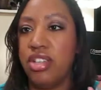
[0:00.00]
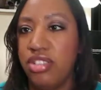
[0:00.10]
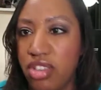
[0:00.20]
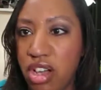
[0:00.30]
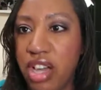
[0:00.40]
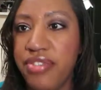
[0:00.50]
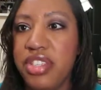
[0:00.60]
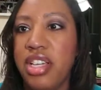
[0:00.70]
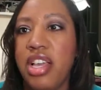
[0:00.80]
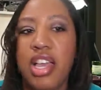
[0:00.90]
soft,
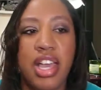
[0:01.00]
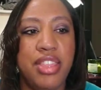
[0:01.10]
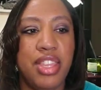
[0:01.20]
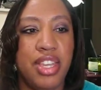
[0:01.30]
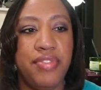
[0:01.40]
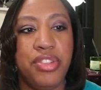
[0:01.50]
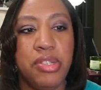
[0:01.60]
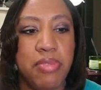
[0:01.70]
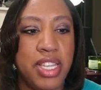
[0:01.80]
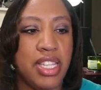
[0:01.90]
and then if you
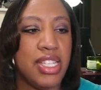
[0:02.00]
spray this